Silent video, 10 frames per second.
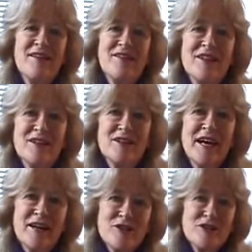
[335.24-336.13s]
The
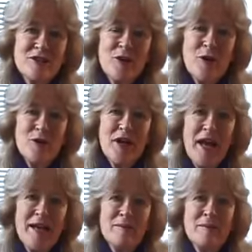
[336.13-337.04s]
letters in her
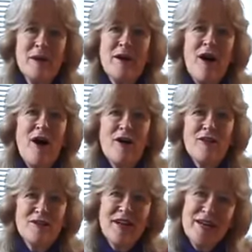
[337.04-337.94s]
name are
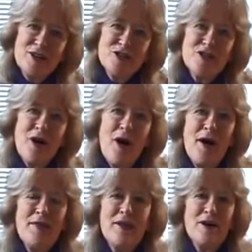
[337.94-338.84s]
the letters
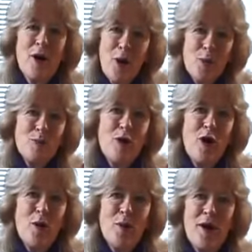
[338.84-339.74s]
on the home
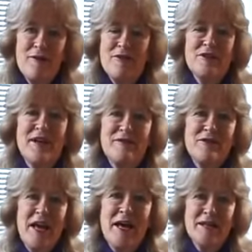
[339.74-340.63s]
row of the left
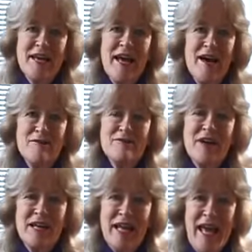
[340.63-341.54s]
hand. F
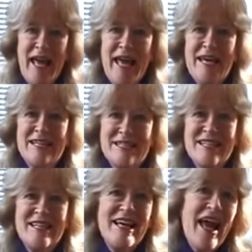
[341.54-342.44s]
and A,
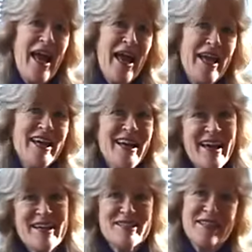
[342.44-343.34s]
D, A,
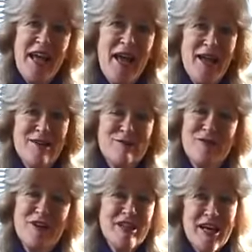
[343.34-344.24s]
S, A.
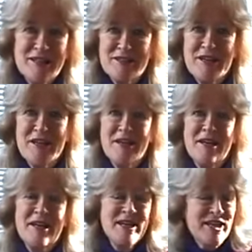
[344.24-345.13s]
Fadassa.
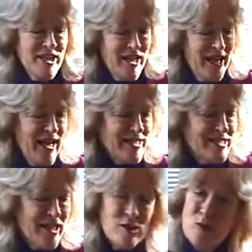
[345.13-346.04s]
And
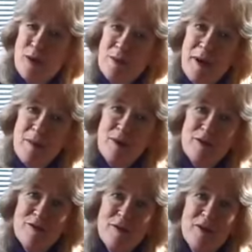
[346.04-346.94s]
say, remember
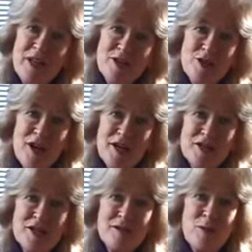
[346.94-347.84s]
from the
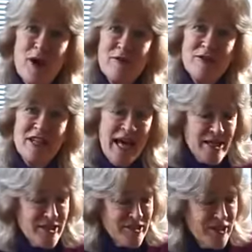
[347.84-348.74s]
introduction where
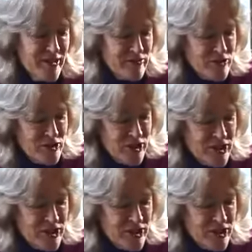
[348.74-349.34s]
Fadassa lives?